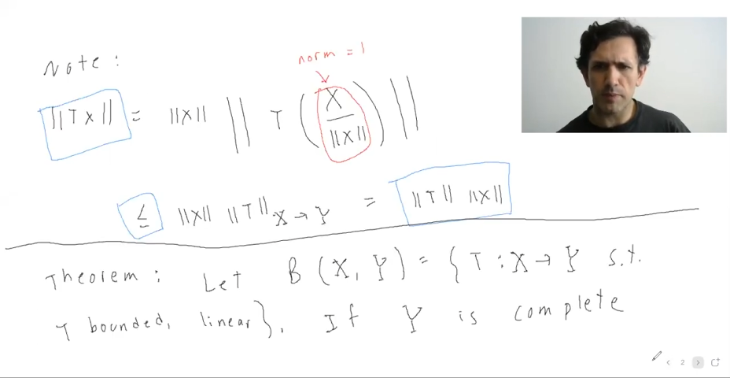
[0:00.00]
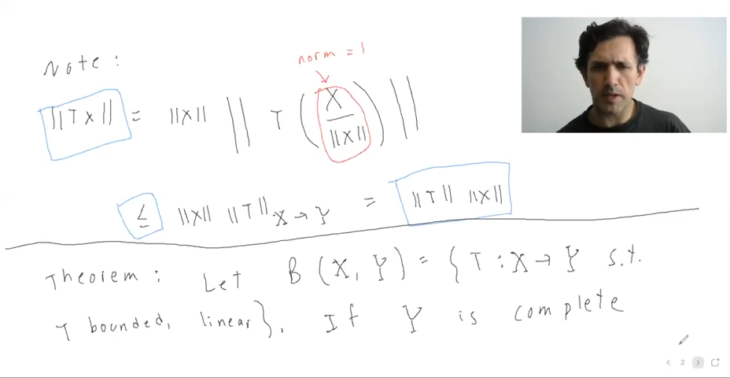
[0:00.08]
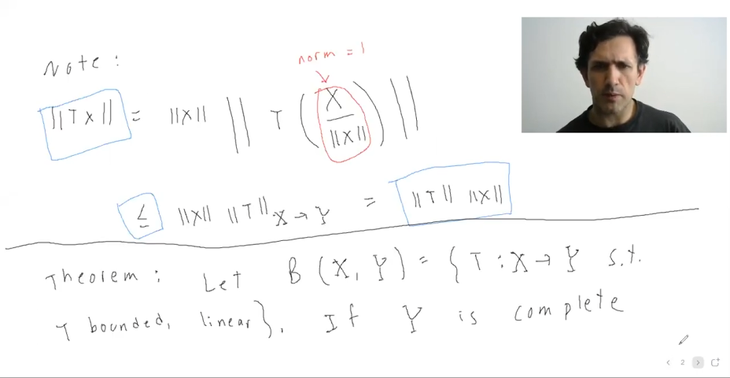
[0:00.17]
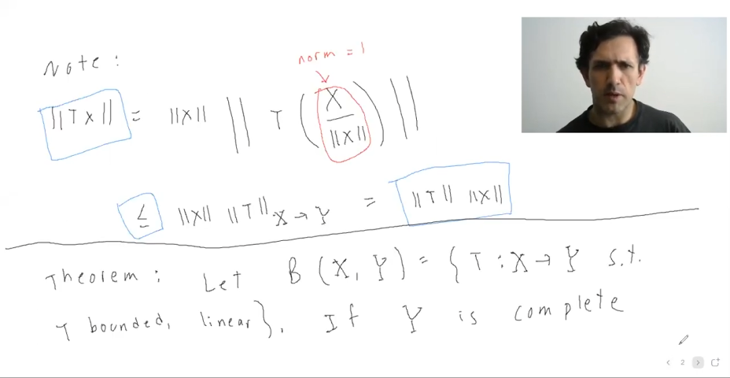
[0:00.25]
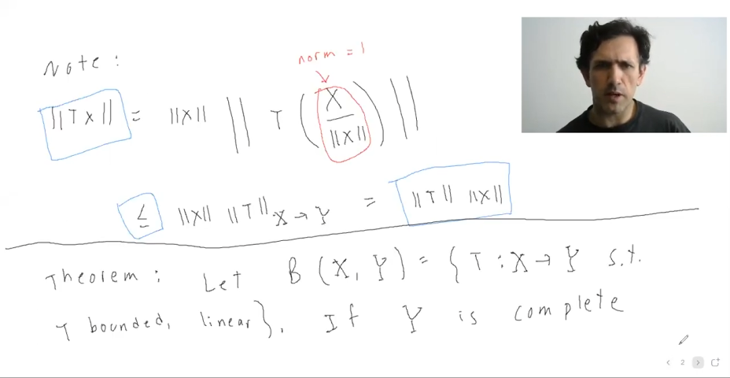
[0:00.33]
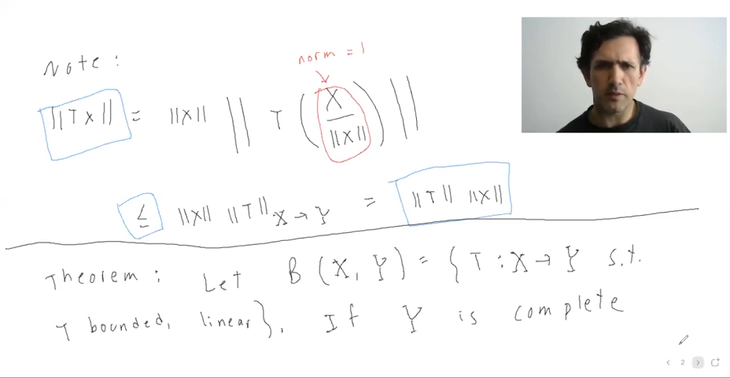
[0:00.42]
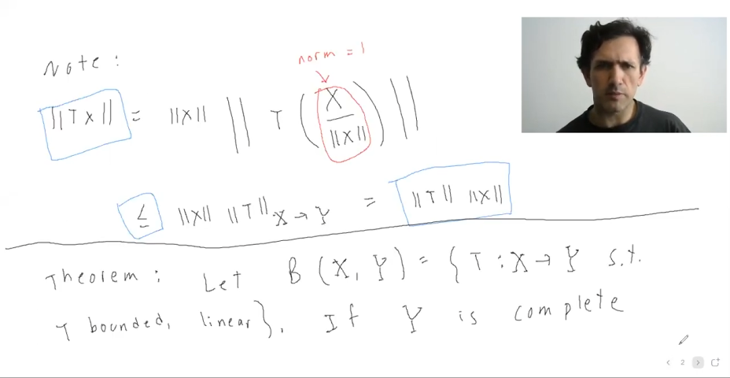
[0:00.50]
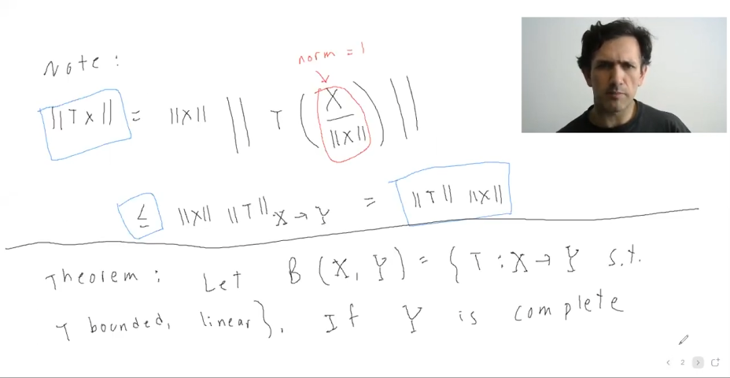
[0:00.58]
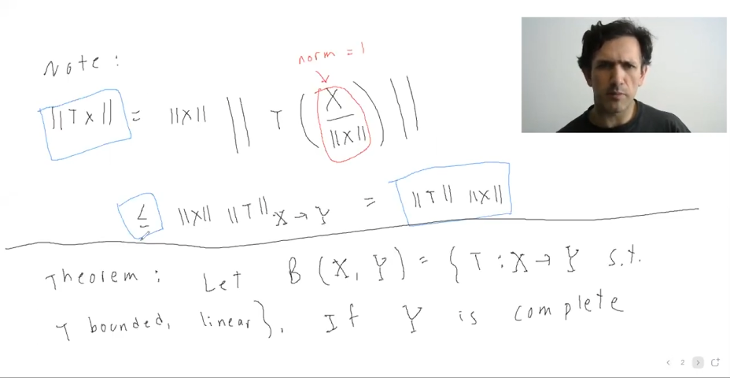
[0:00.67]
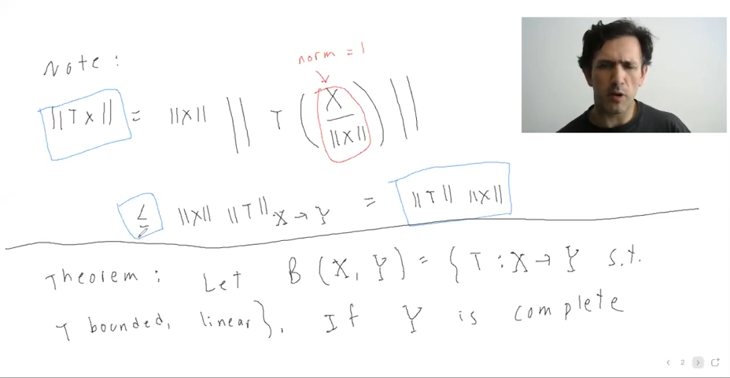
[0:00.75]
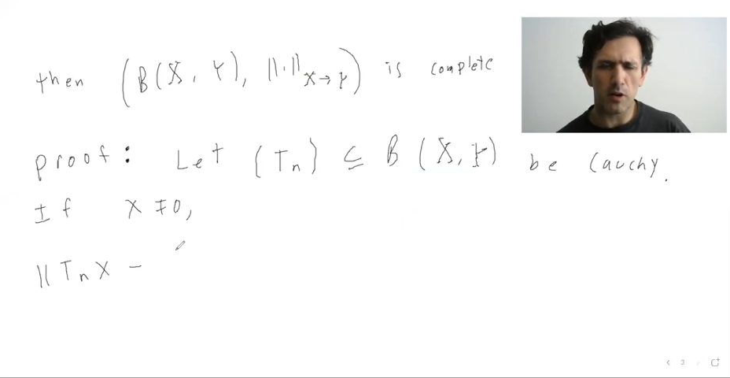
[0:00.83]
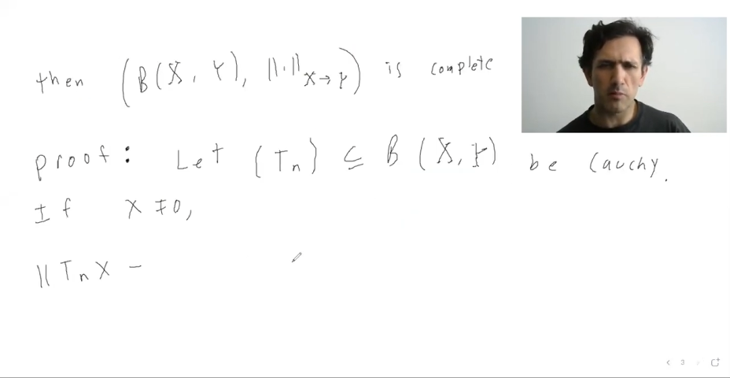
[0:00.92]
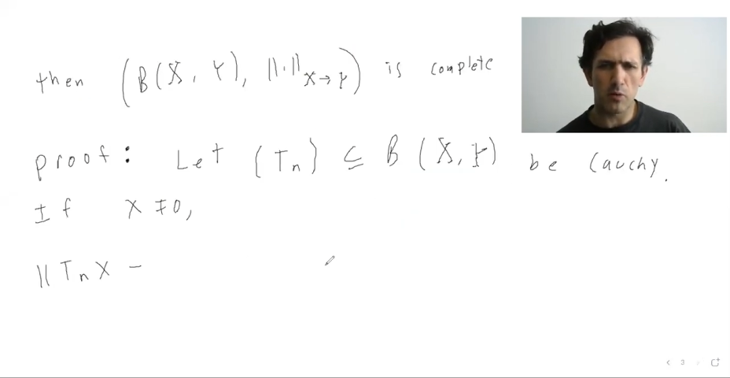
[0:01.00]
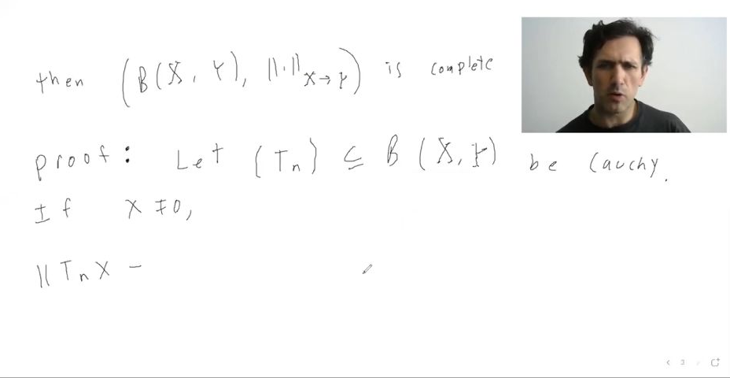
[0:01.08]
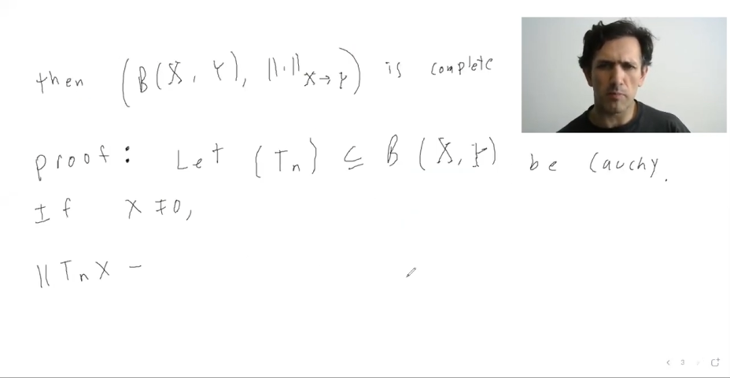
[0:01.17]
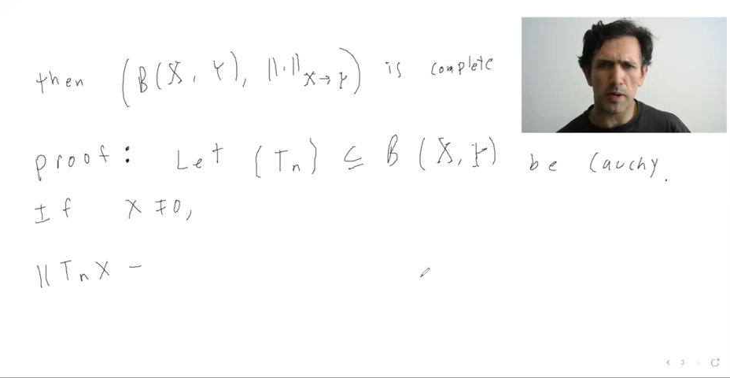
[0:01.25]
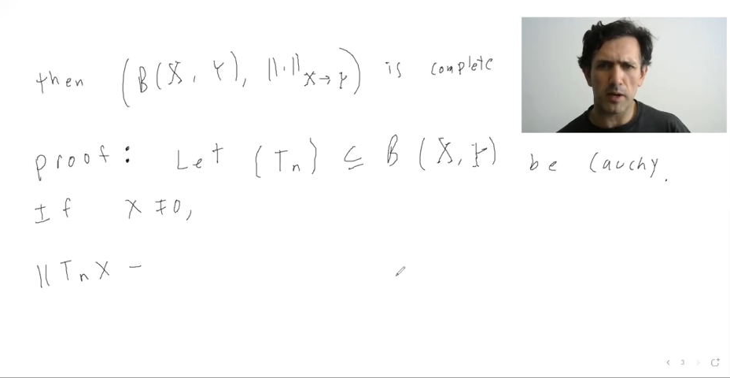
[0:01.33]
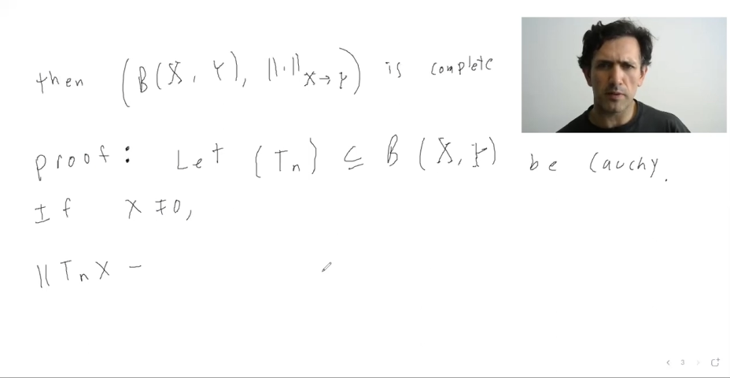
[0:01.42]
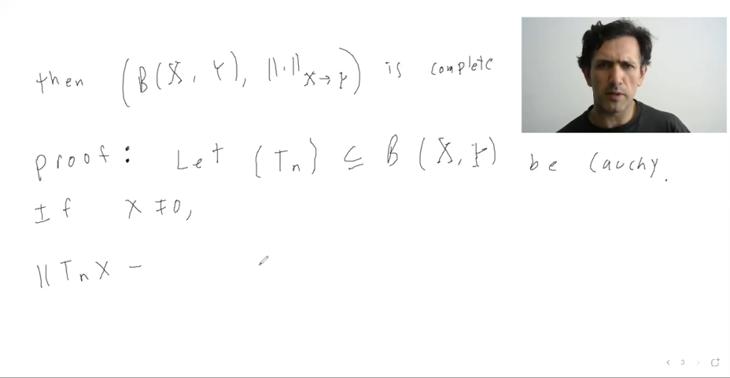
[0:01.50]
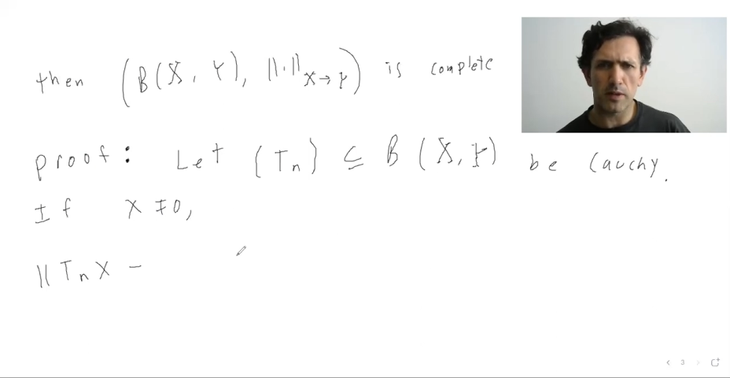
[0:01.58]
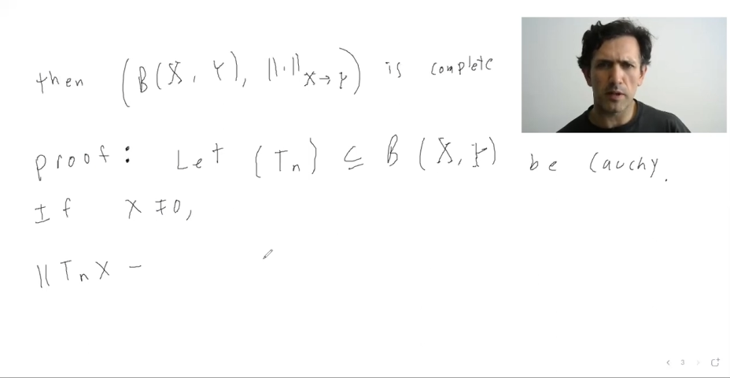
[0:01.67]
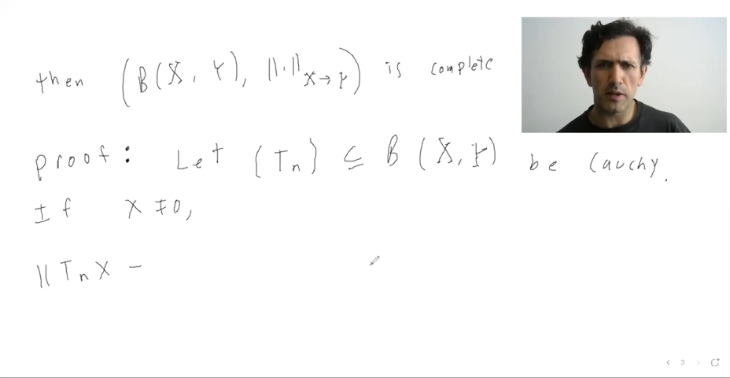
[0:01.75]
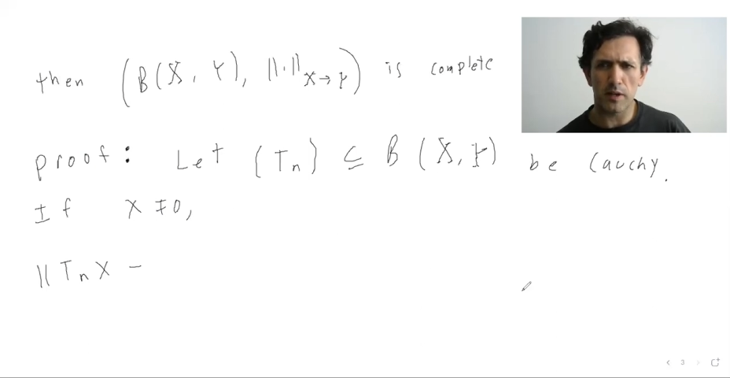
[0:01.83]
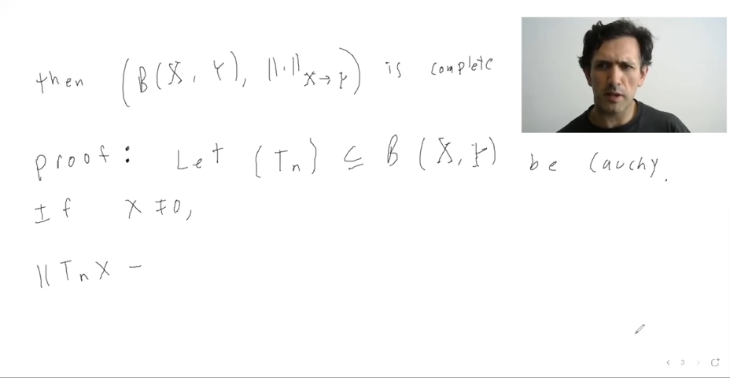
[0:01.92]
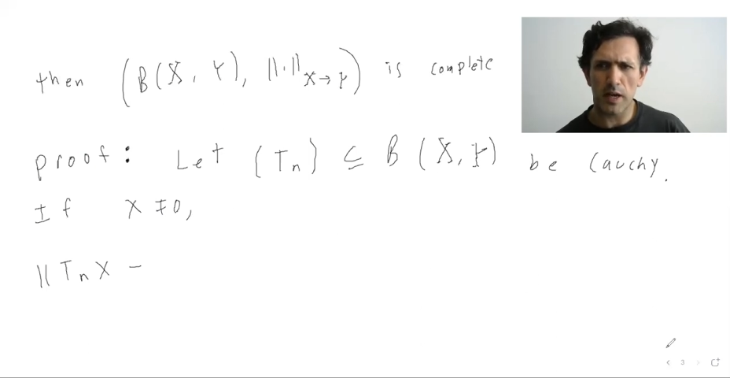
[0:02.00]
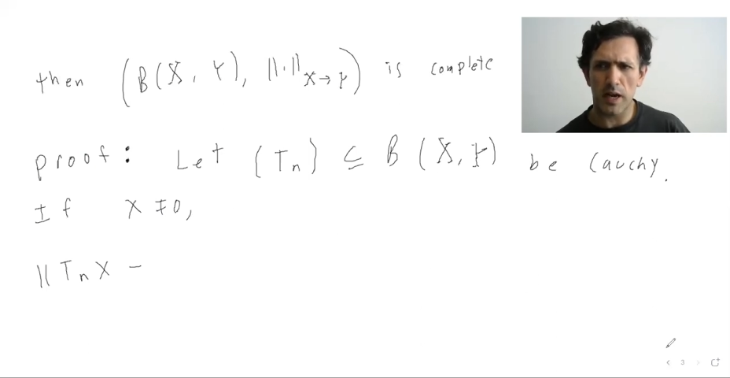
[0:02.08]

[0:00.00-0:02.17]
anyway, I'll talk more about the